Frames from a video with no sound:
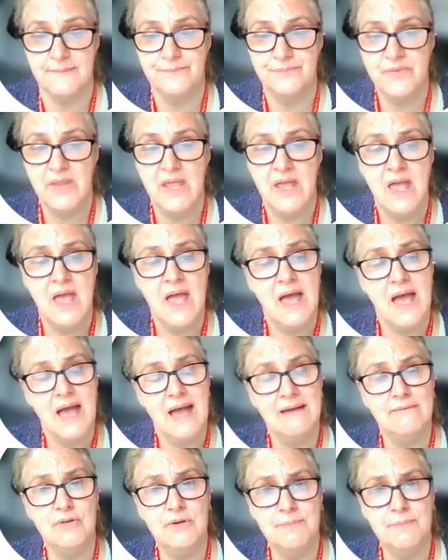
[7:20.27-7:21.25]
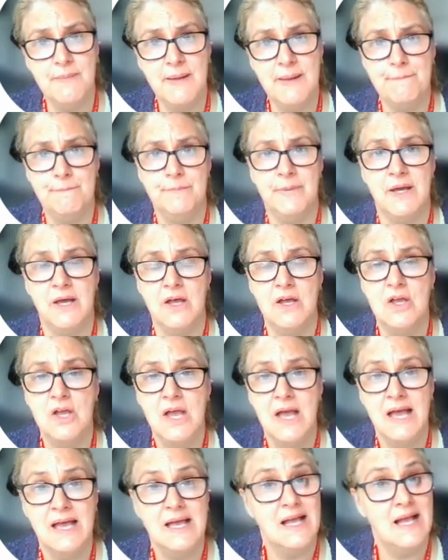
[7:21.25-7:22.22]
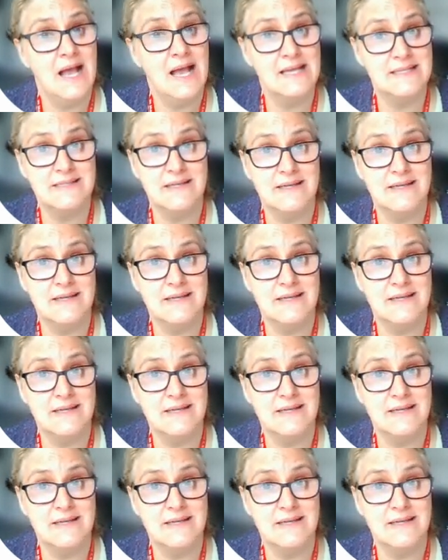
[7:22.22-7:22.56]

You need to support what you say with